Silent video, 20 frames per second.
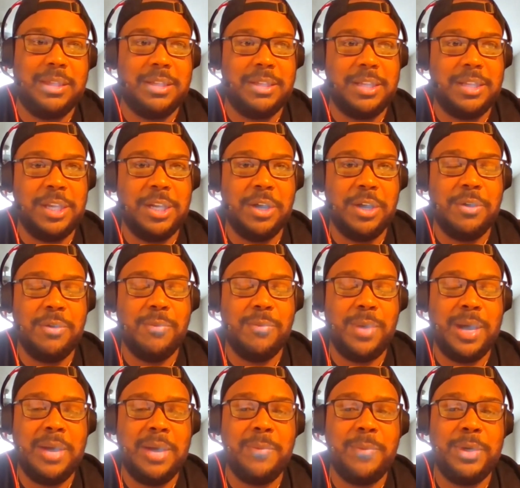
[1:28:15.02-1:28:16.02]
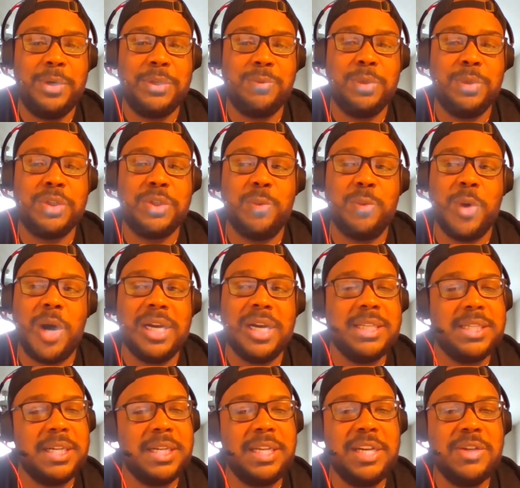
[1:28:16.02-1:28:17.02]
why what you wanted
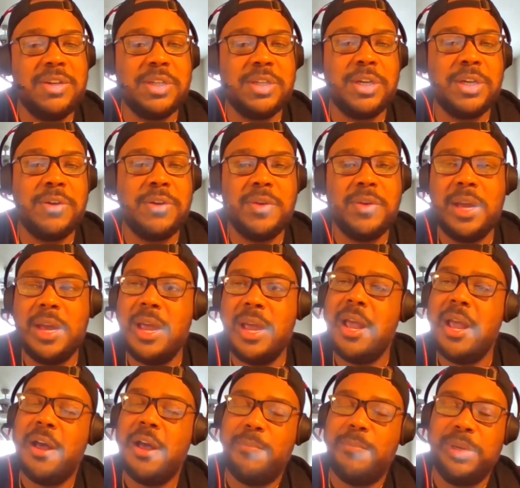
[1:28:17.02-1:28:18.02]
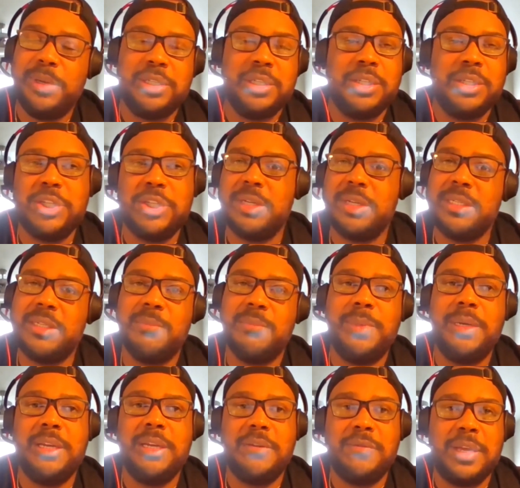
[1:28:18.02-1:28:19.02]
10 years ago. But just trust and
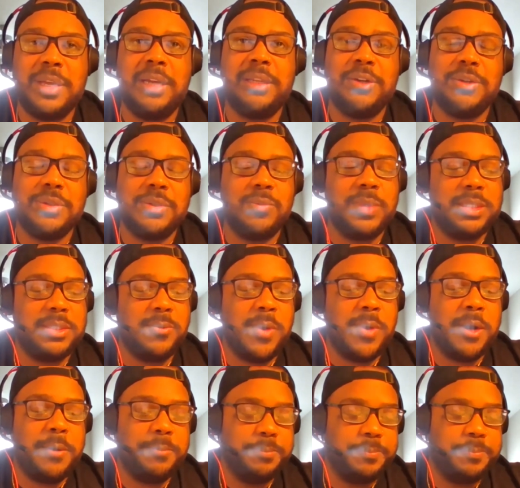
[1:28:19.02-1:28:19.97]
believe that there's a reason why.